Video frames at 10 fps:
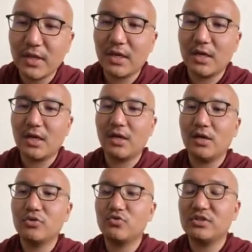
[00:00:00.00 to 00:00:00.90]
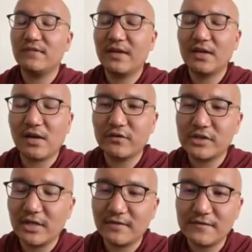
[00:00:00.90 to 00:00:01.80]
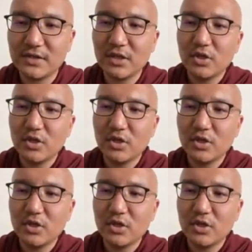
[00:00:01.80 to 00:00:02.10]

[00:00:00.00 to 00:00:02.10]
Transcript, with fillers: uh, to defend ourselves,